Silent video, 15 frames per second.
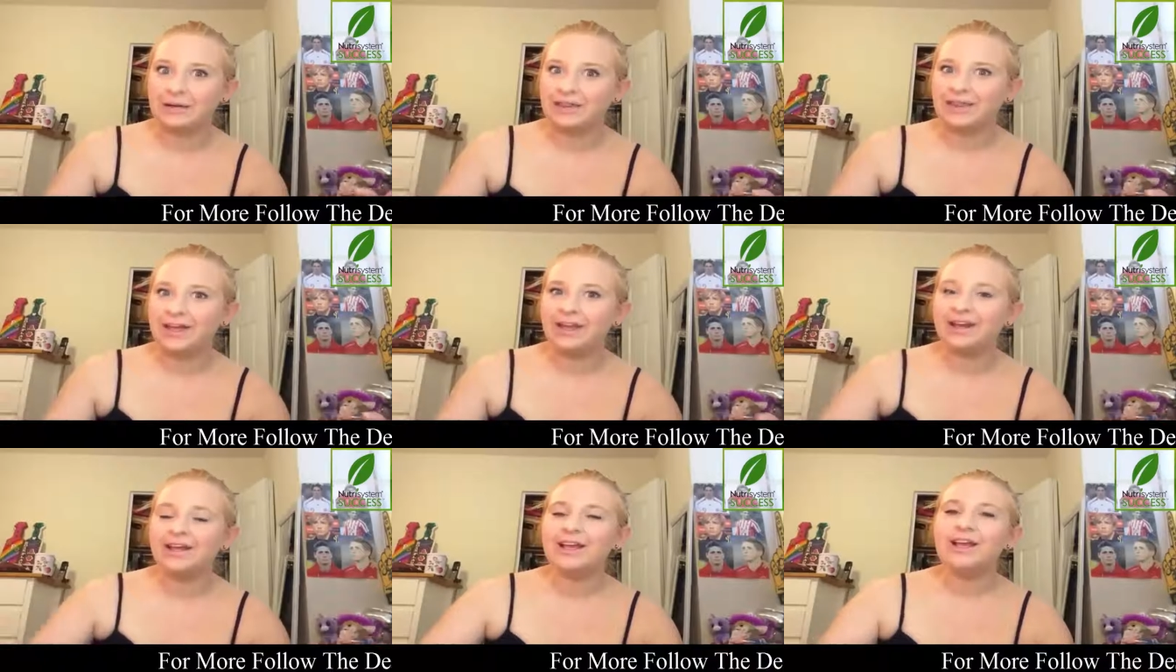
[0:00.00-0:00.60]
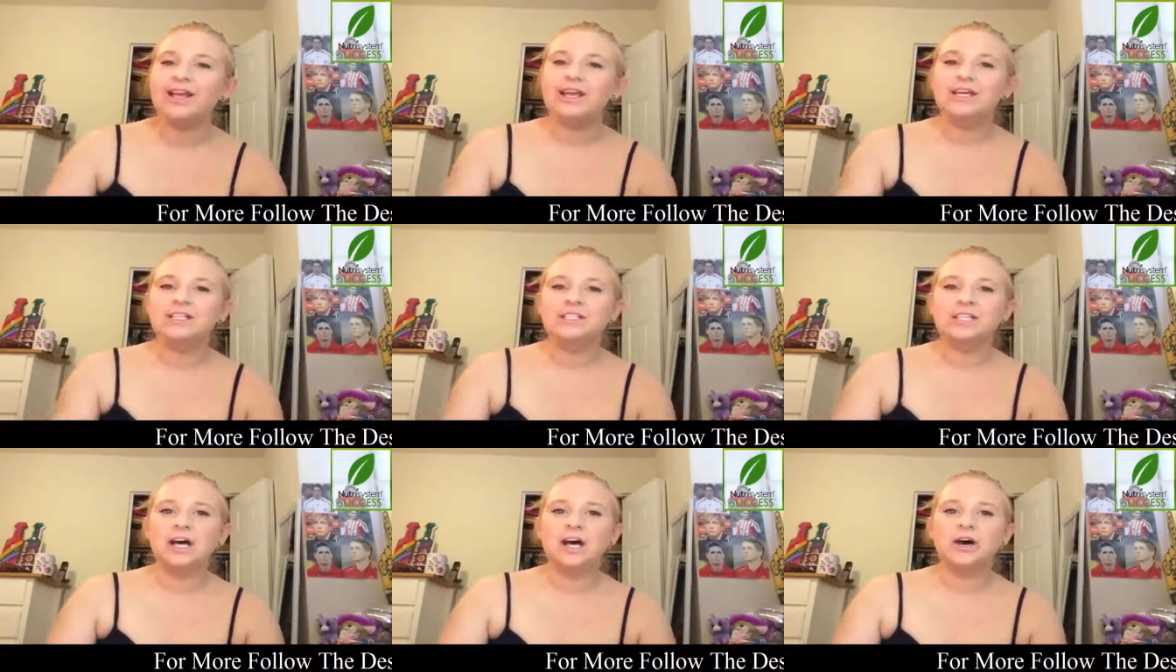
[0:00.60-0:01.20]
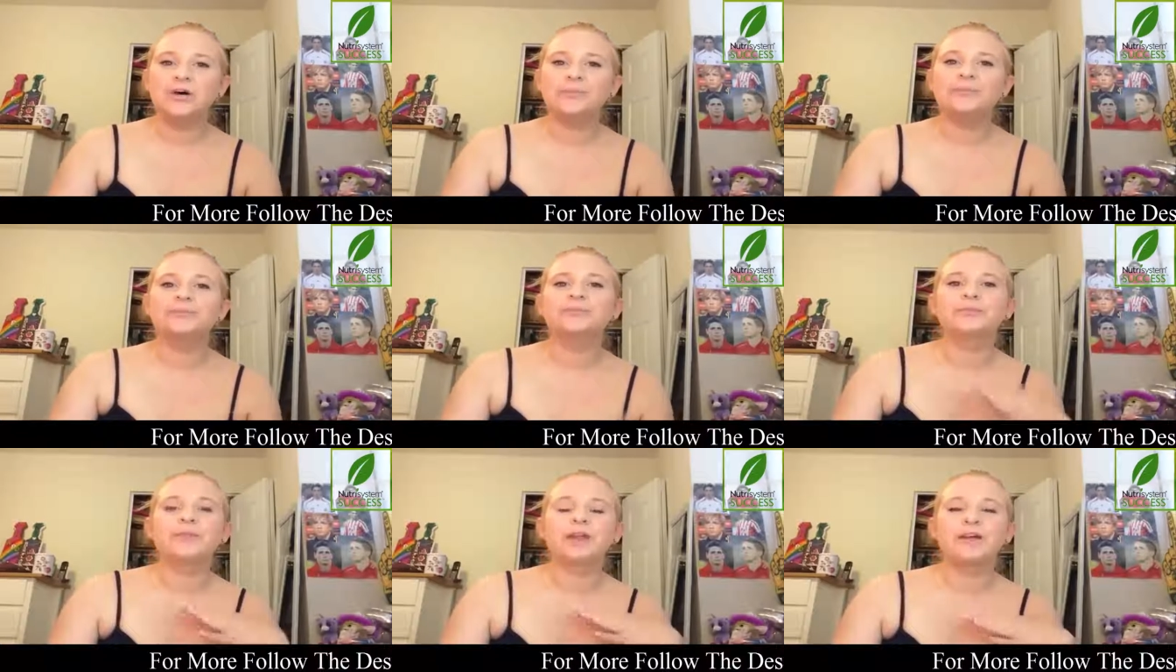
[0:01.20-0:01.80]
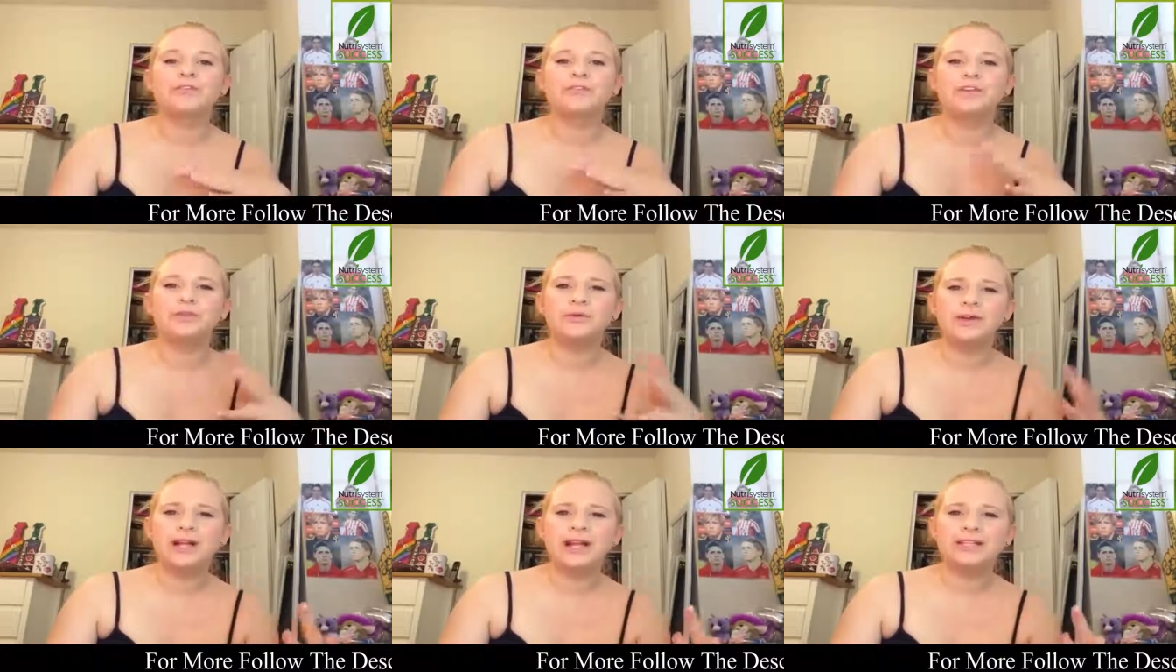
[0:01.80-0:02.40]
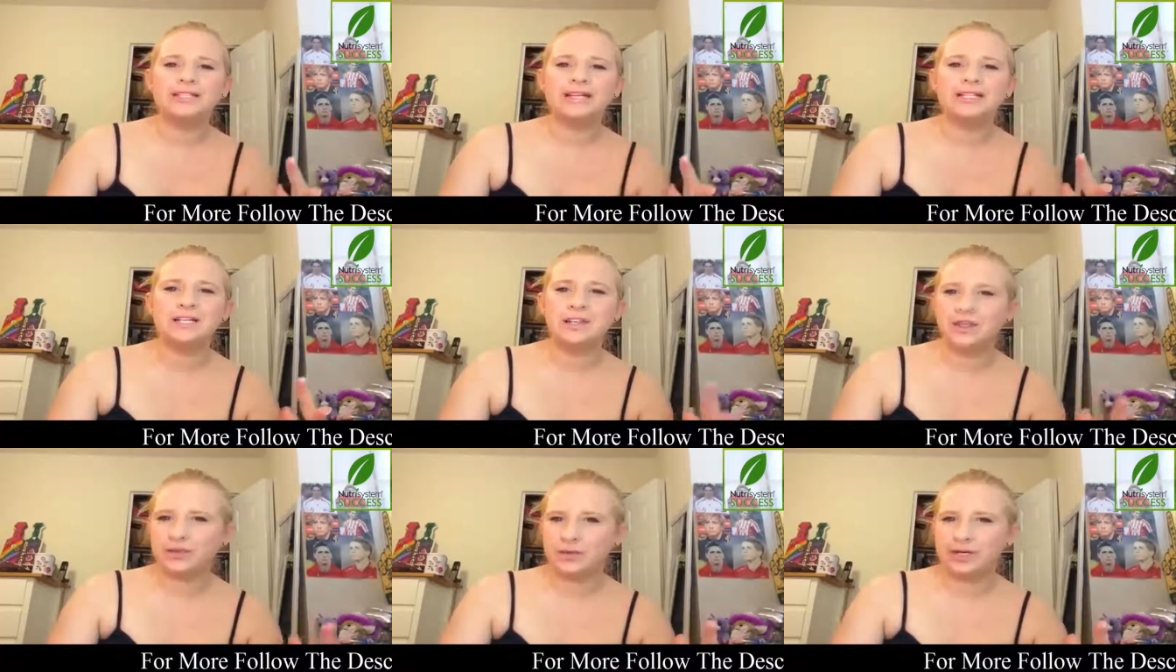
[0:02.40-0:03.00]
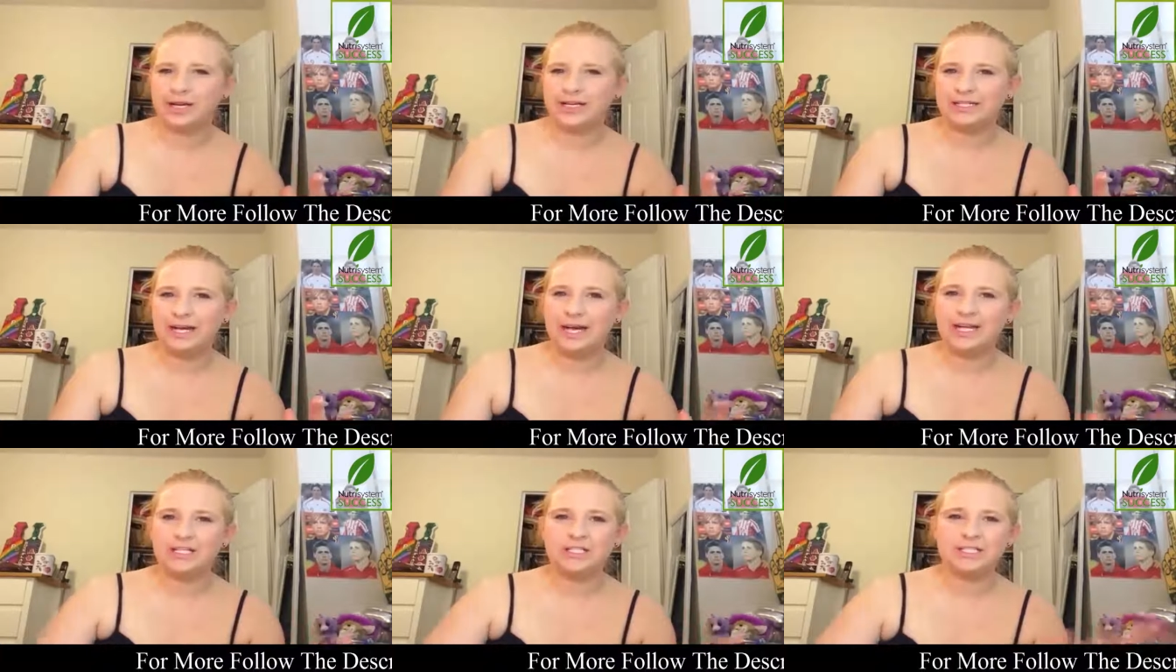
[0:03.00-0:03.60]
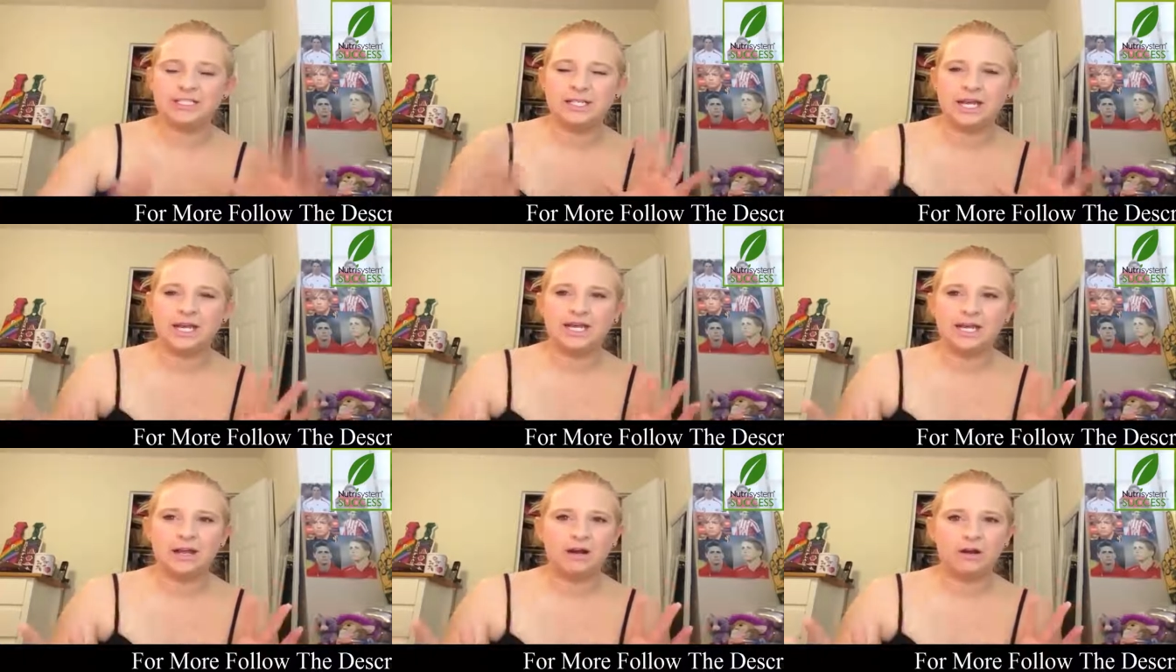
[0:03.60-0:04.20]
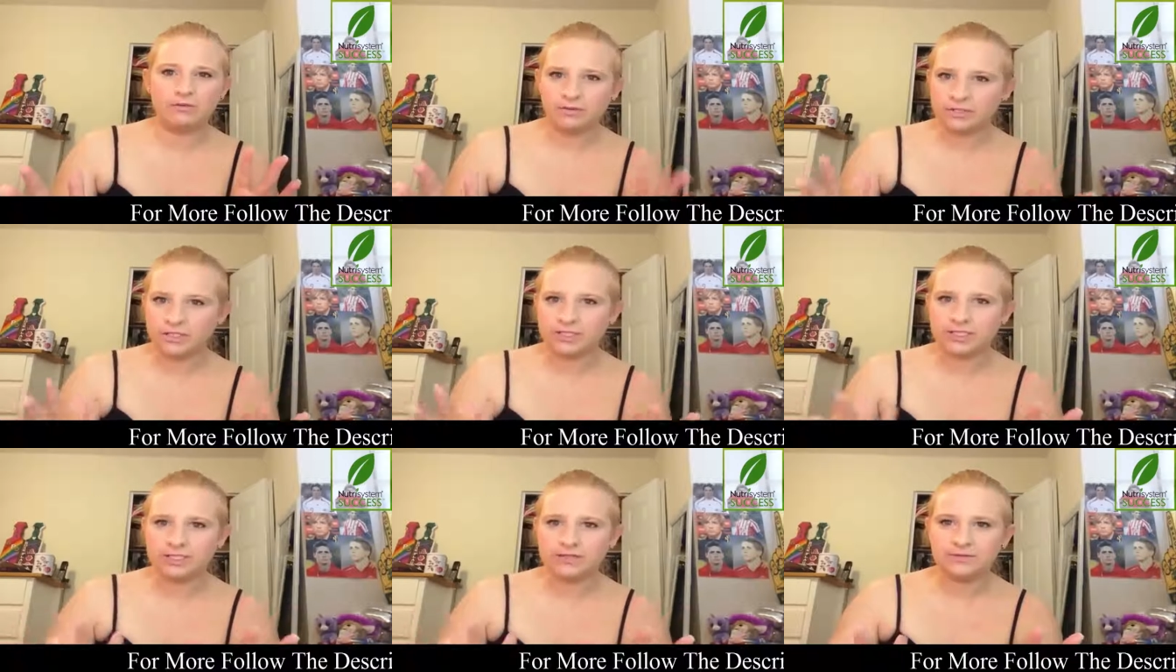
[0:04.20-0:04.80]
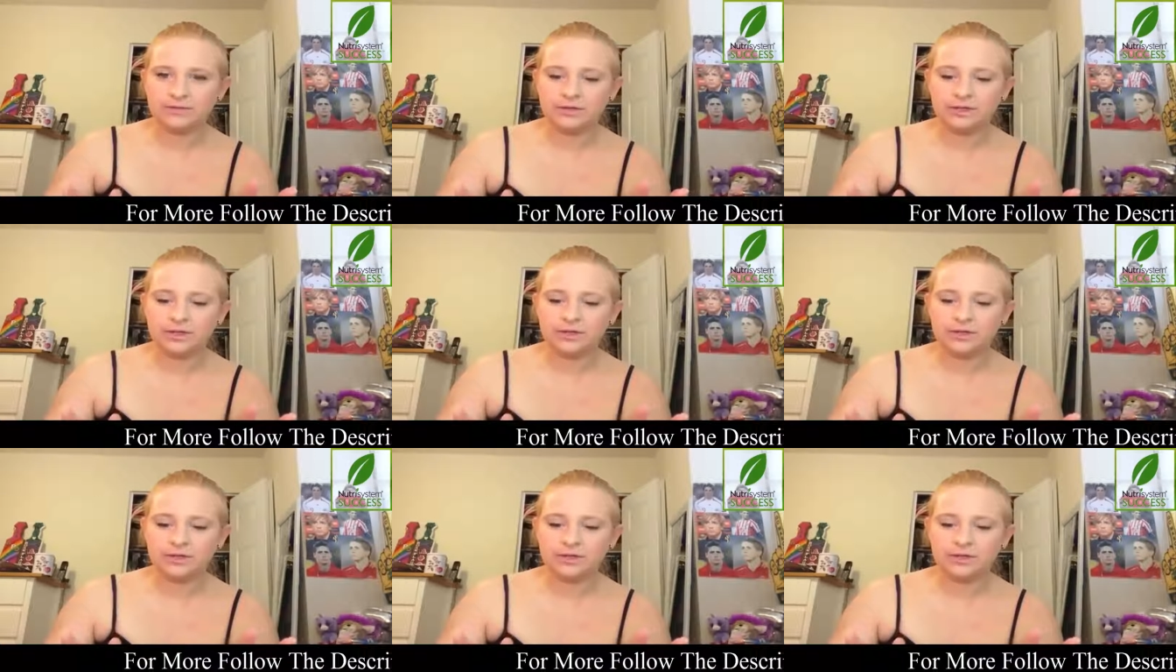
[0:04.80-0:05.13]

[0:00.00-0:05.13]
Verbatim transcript: with it. So for three days, I did the three day diet just to kind of get off Nutrisystem for a